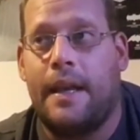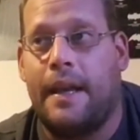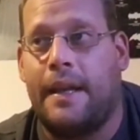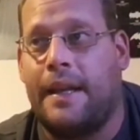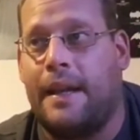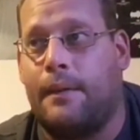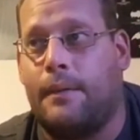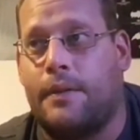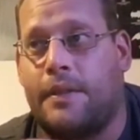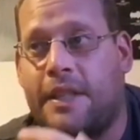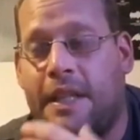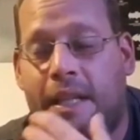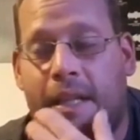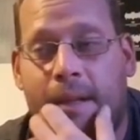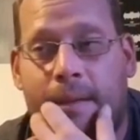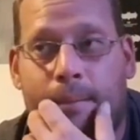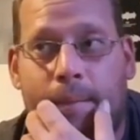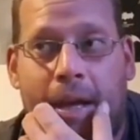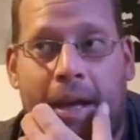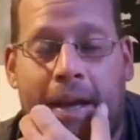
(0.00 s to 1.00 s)
And that was in
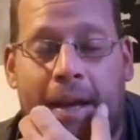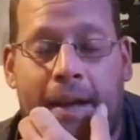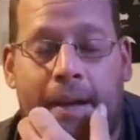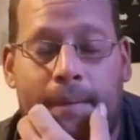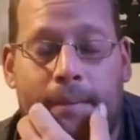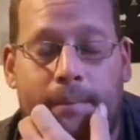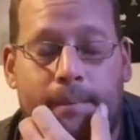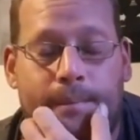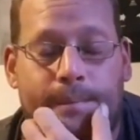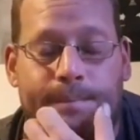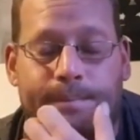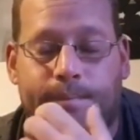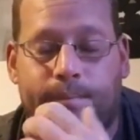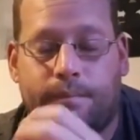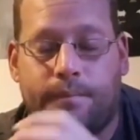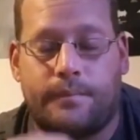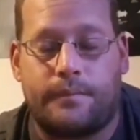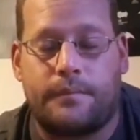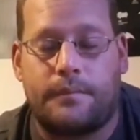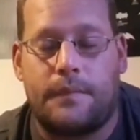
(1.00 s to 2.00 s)
an
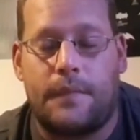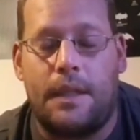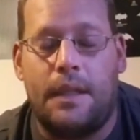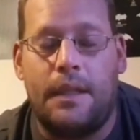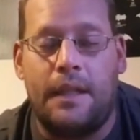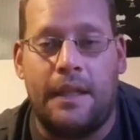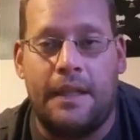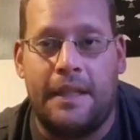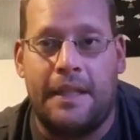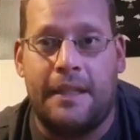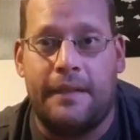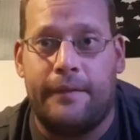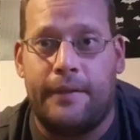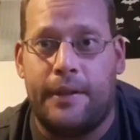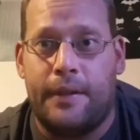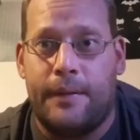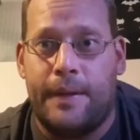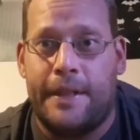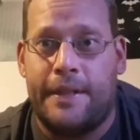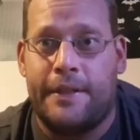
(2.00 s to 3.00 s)

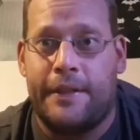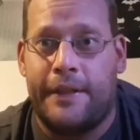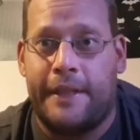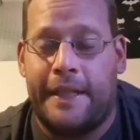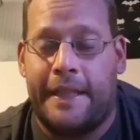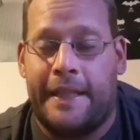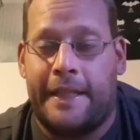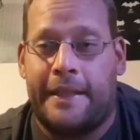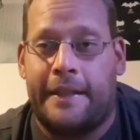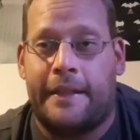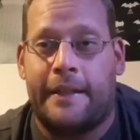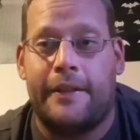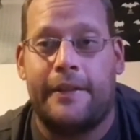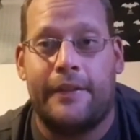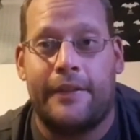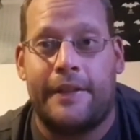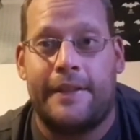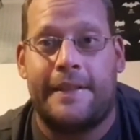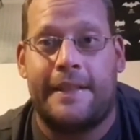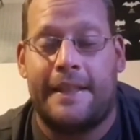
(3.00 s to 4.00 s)
interview in
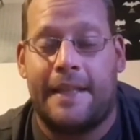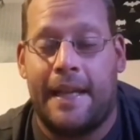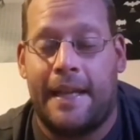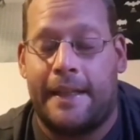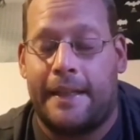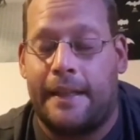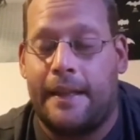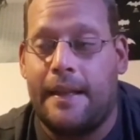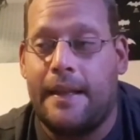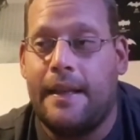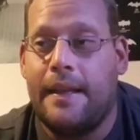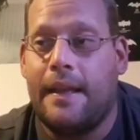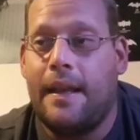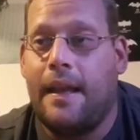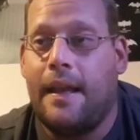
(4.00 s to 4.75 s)
1998.